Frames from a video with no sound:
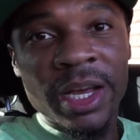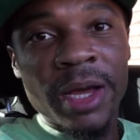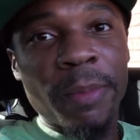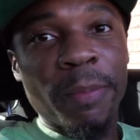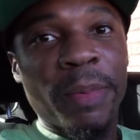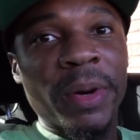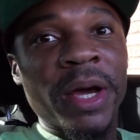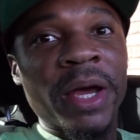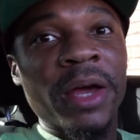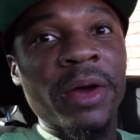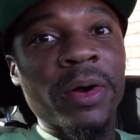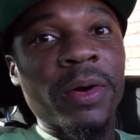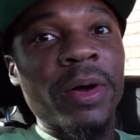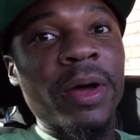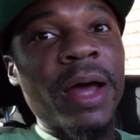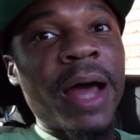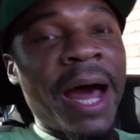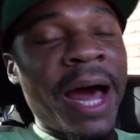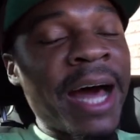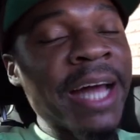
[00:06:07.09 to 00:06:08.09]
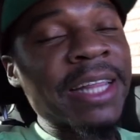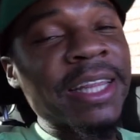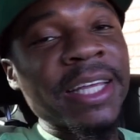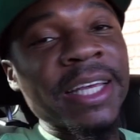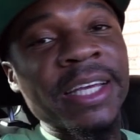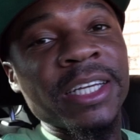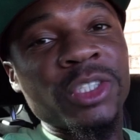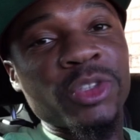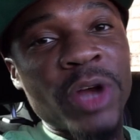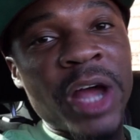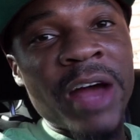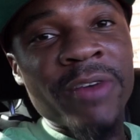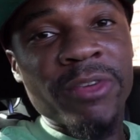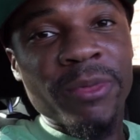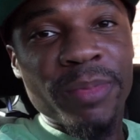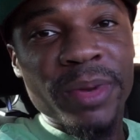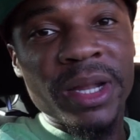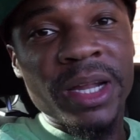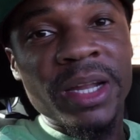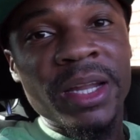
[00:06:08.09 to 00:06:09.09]
but I think
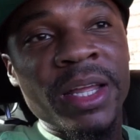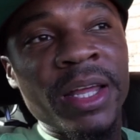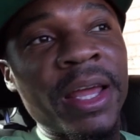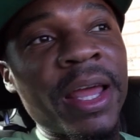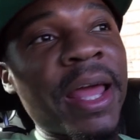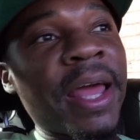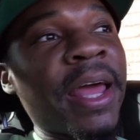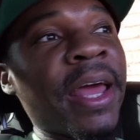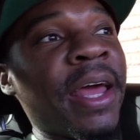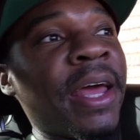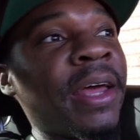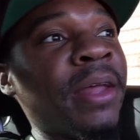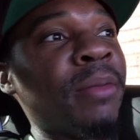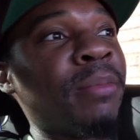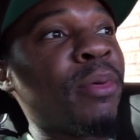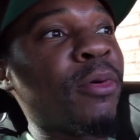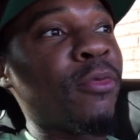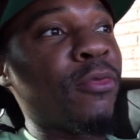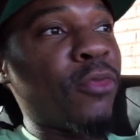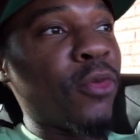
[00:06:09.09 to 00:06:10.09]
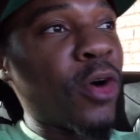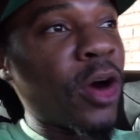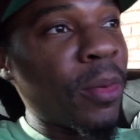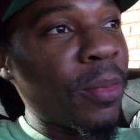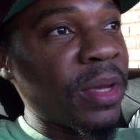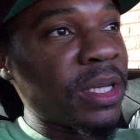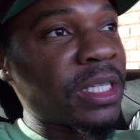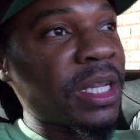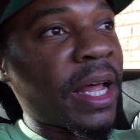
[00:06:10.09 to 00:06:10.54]
drivability and performance,